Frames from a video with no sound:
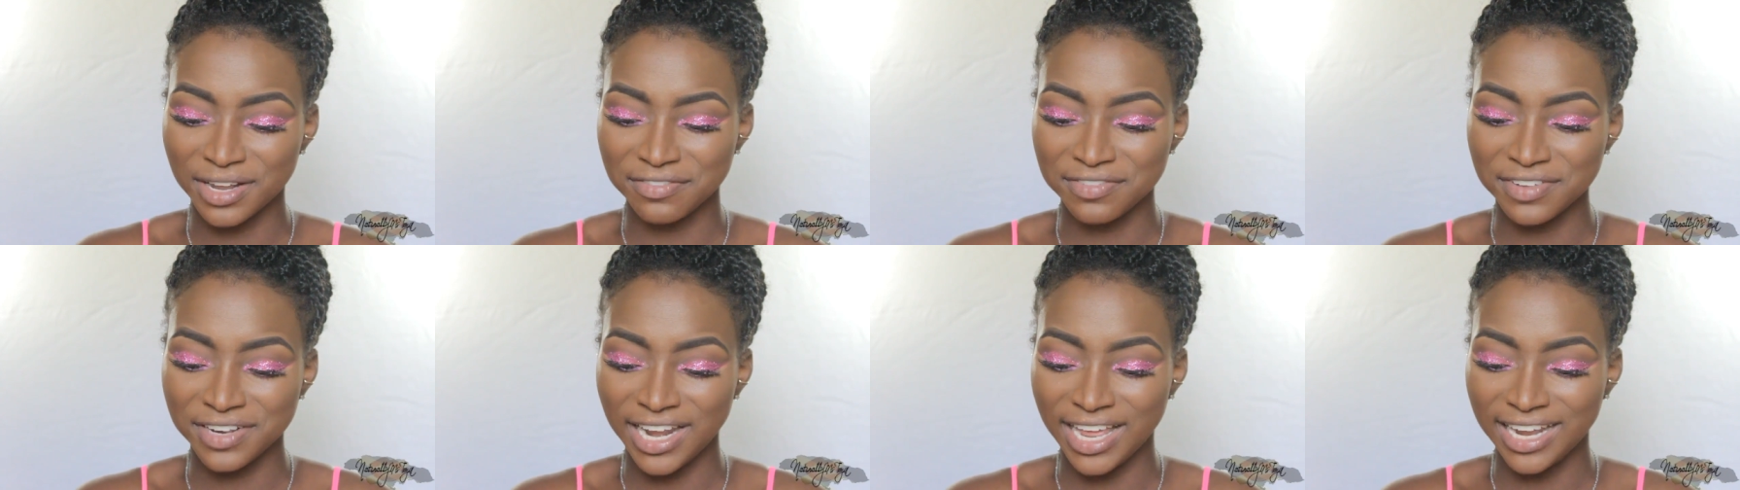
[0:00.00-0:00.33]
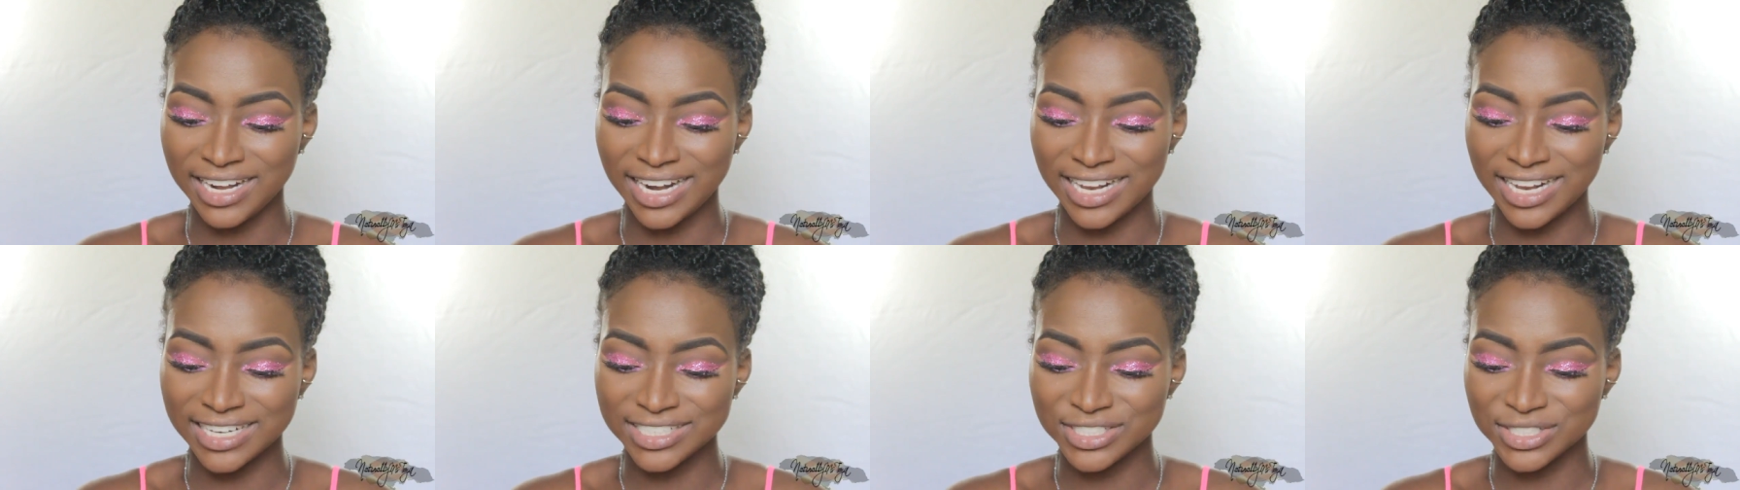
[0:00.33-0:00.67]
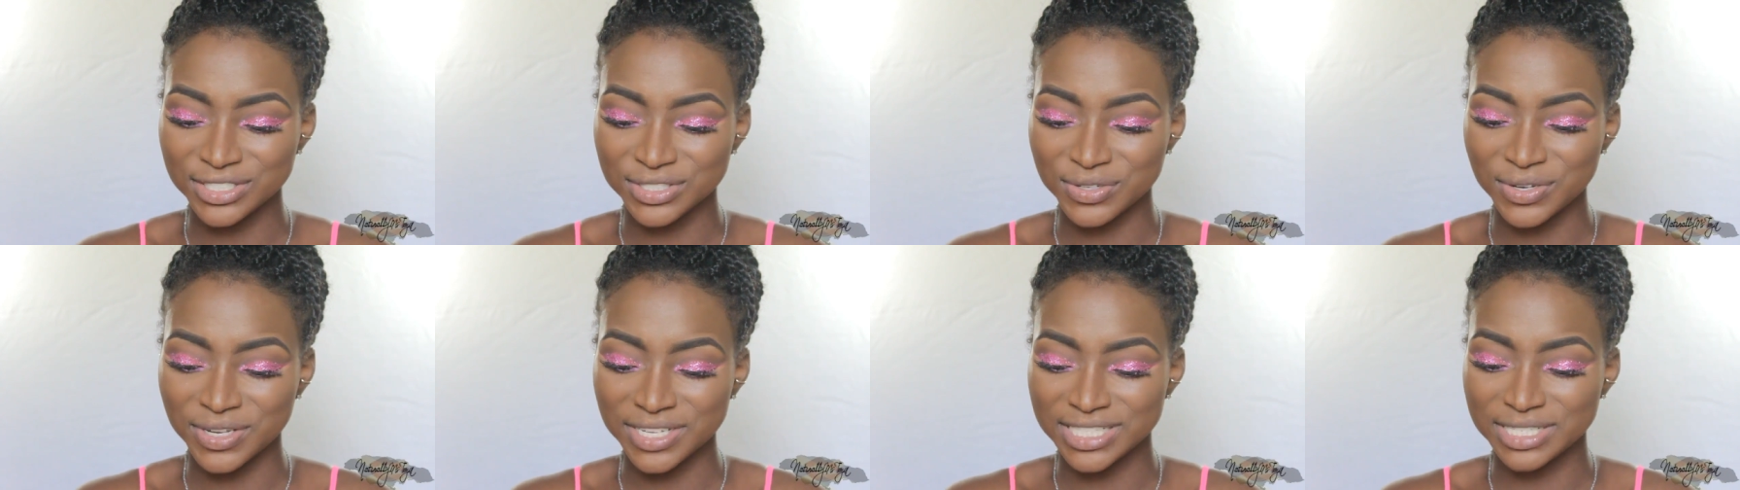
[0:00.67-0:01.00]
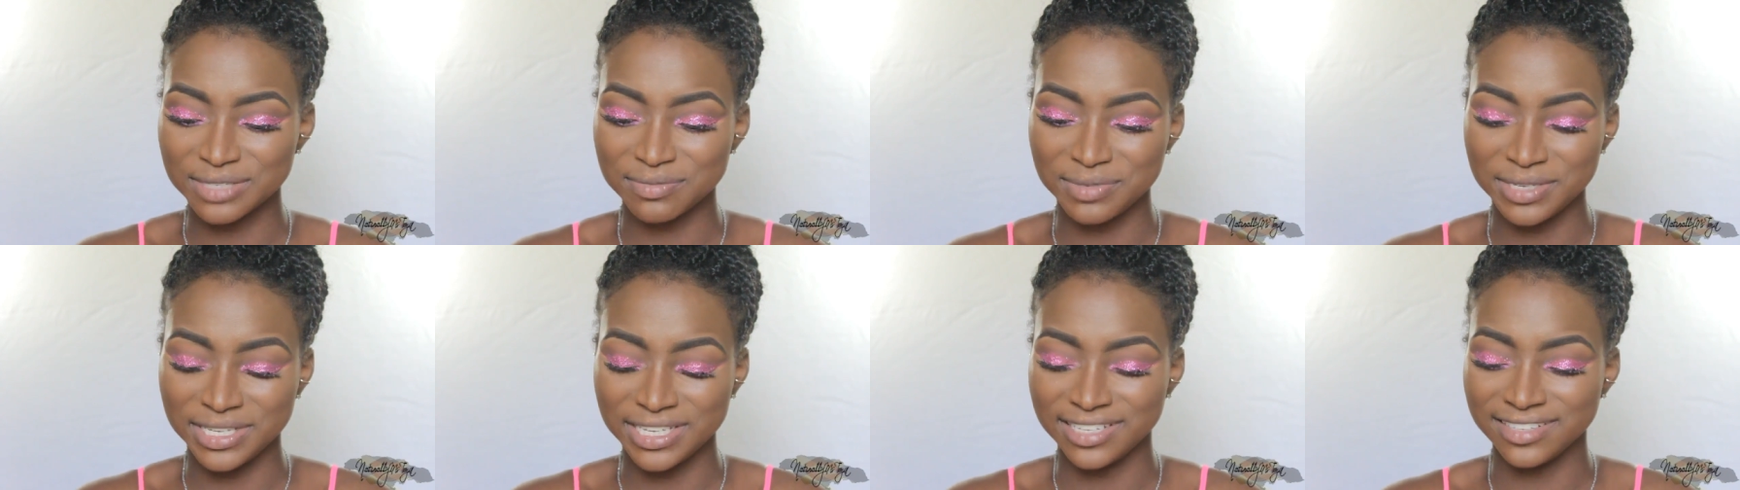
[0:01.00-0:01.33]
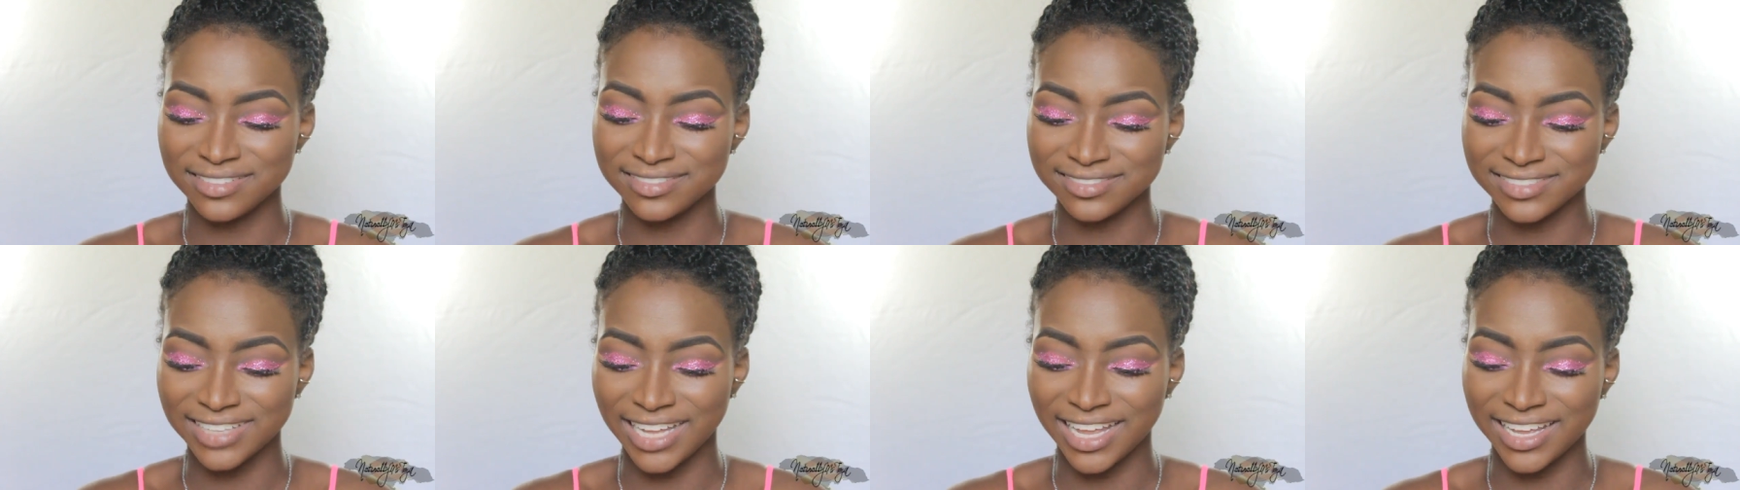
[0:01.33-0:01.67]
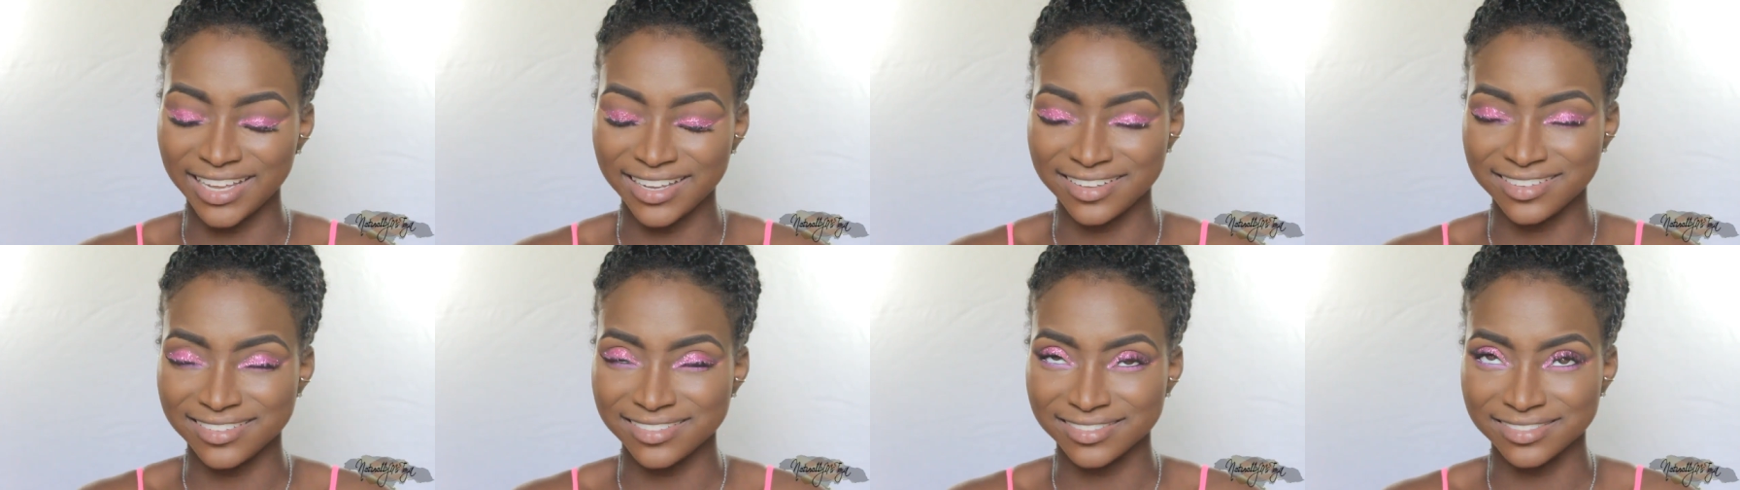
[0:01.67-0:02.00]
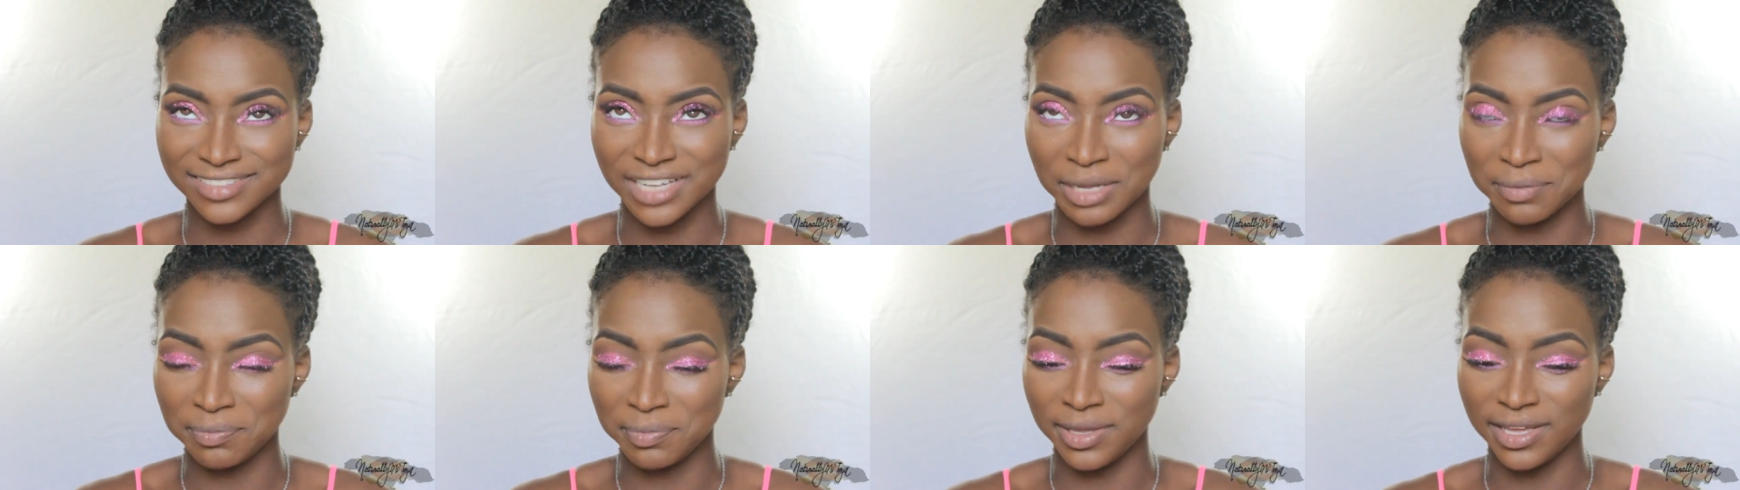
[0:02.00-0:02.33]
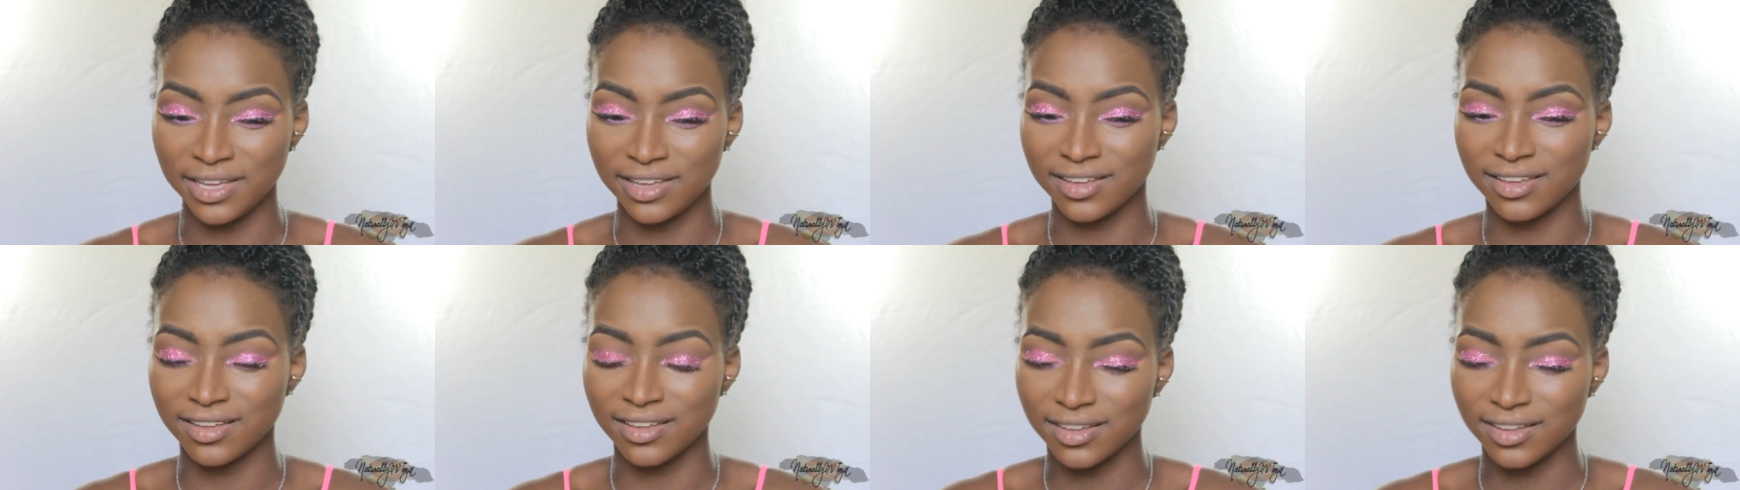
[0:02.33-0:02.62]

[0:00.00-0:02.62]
I feel like that's just going to be like epic.